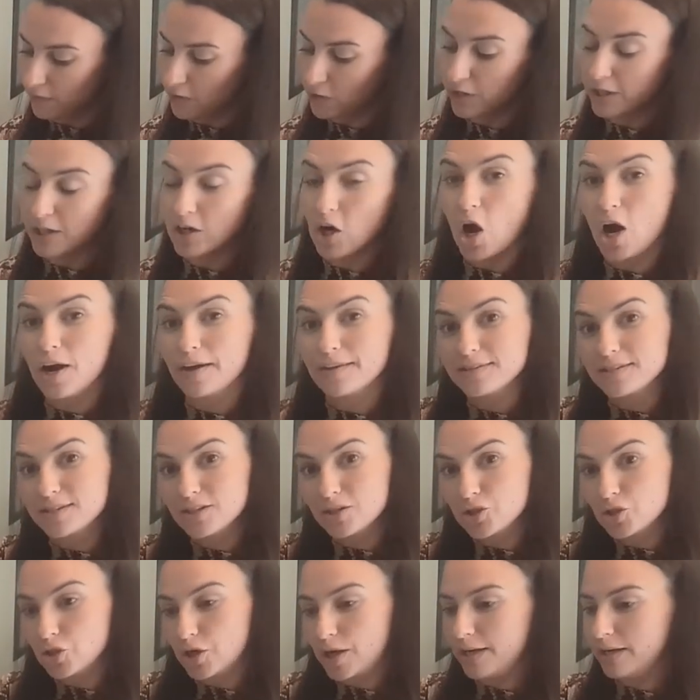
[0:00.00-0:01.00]
Very
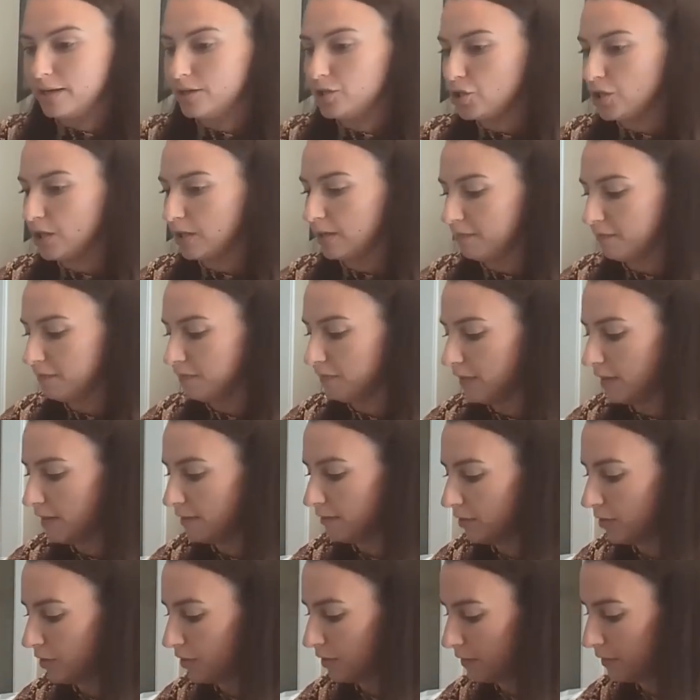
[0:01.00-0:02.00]
concentrated chicken
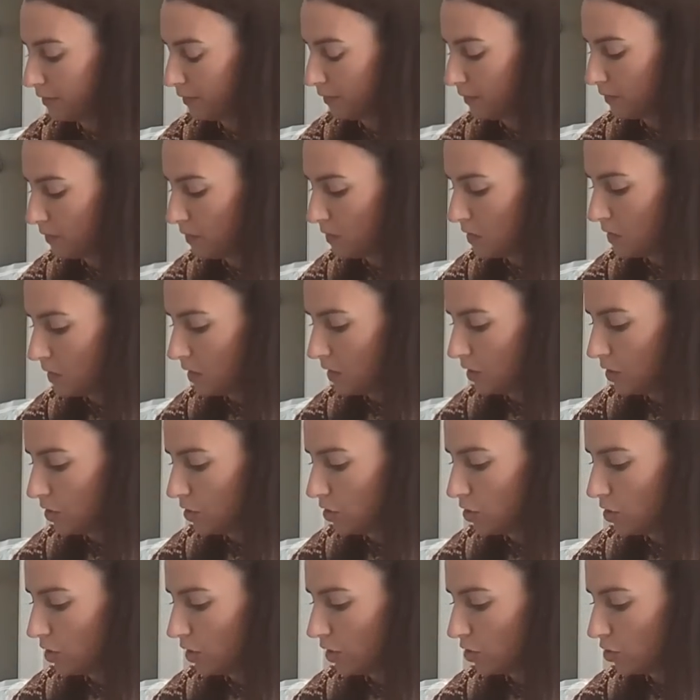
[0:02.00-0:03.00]
flavor.
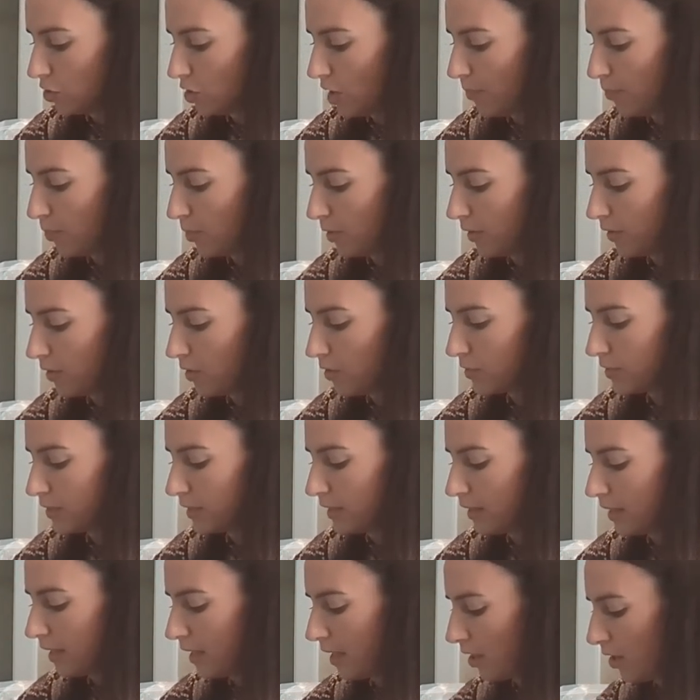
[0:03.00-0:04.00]
So you can drop one of those in